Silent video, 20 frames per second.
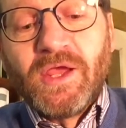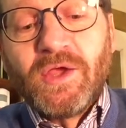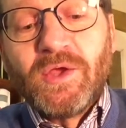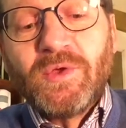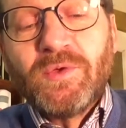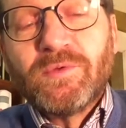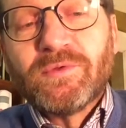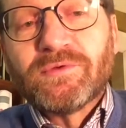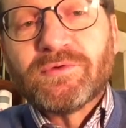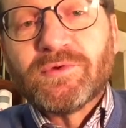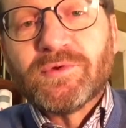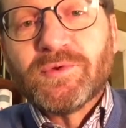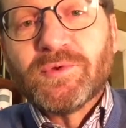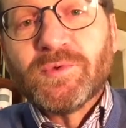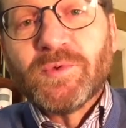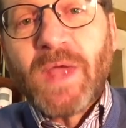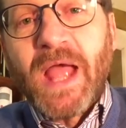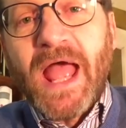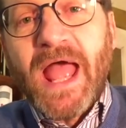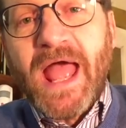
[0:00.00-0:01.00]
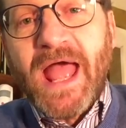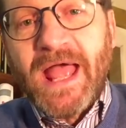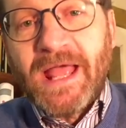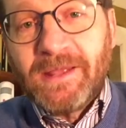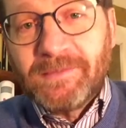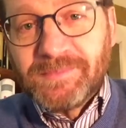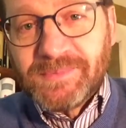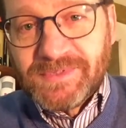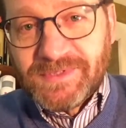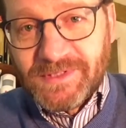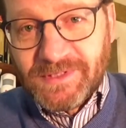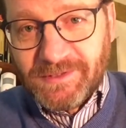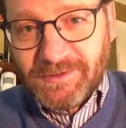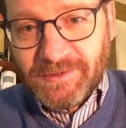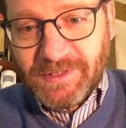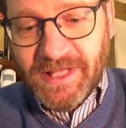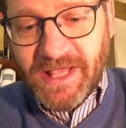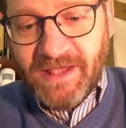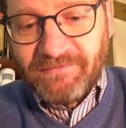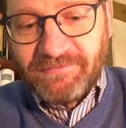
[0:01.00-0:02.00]
who threw
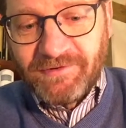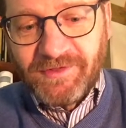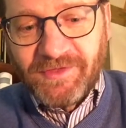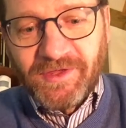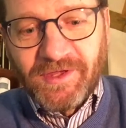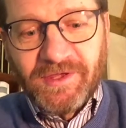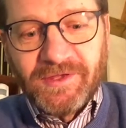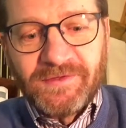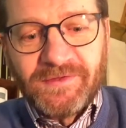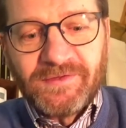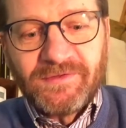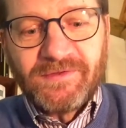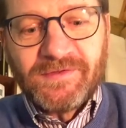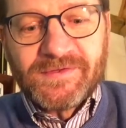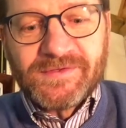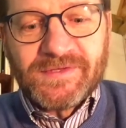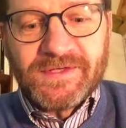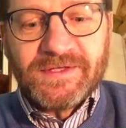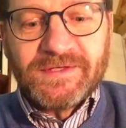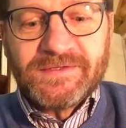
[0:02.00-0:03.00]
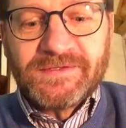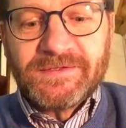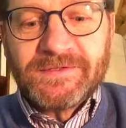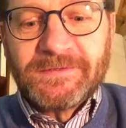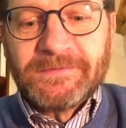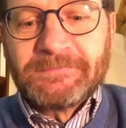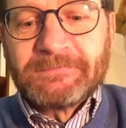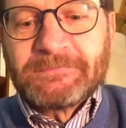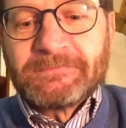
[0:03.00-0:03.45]
absolutely everything into the season.